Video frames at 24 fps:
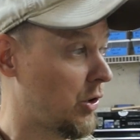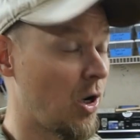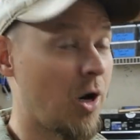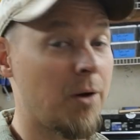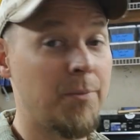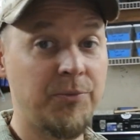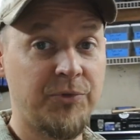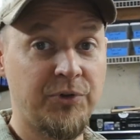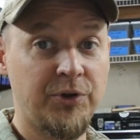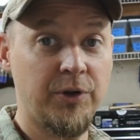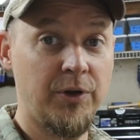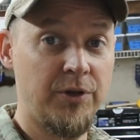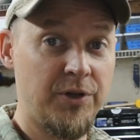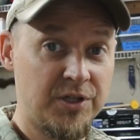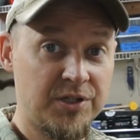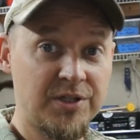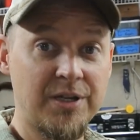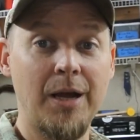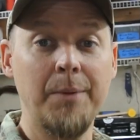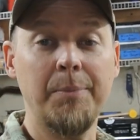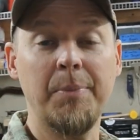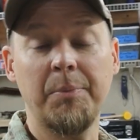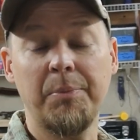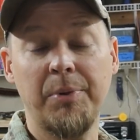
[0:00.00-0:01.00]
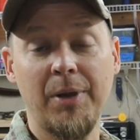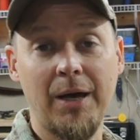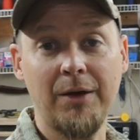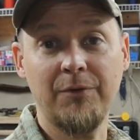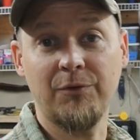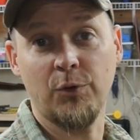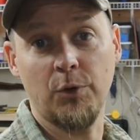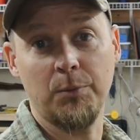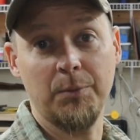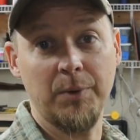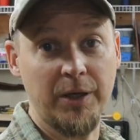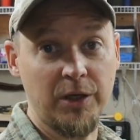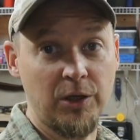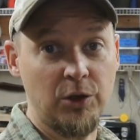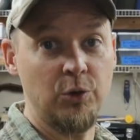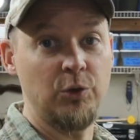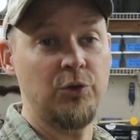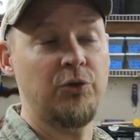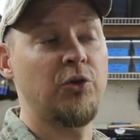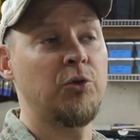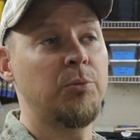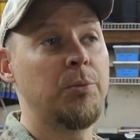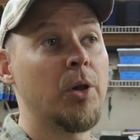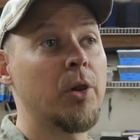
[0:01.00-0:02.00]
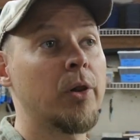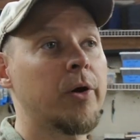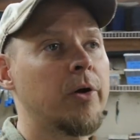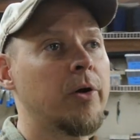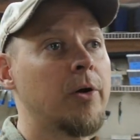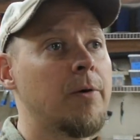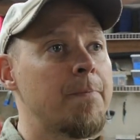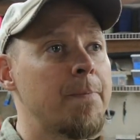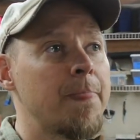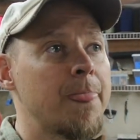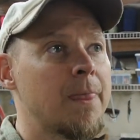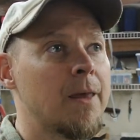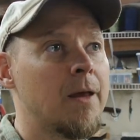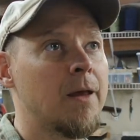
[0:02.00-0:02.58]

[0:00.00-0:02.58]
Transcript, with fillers: come to this type of platform like YouTube to learn,